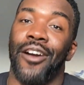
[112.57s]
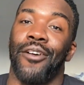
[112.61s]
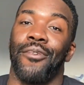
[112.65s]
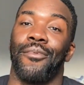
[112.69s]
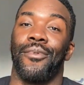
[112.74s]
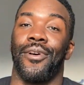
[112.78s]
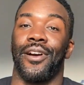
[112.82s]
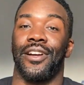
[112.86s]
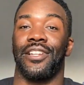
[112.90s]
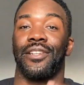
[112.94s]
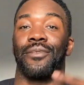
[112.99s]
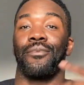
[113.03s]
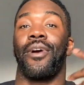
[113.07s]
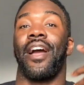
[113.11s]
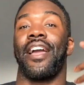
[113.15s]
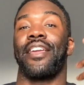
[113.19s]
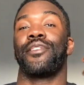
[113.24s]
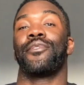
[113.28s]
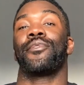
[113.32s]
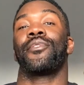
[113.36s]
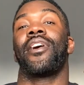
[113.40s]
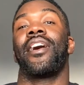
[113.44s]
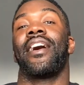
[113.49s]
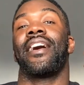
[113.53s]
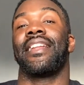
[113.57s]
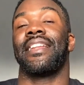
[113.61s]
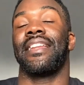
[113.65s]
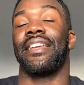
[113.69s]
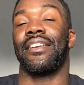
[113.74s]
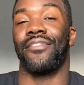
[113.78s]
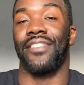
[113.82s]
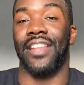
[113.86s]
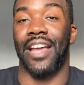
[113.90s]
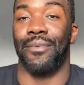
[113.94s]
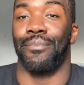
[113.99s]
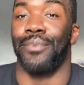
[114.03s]
why you can't
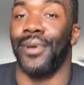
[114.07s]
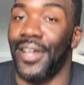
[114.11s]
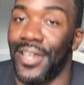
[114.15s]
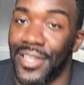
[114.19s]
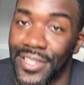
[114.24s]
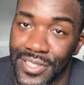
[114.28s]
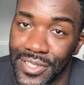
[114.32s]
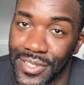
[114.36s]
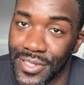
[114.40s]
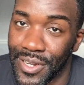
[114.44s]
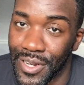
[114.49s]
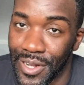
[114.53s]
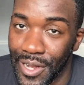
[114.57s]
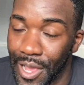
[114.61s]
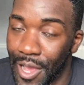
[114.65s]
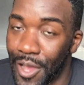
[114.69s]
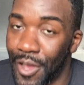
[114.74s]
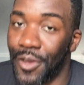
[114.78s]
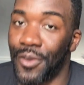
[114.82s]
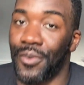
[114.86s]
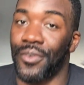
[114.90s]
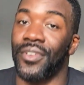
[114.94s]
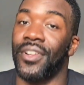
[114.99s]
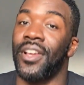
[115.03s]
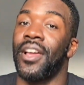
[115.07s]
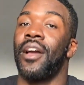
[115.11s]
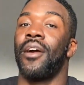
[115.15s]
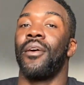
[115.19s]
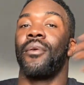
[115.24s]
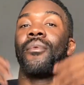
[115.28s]
leave that person alone,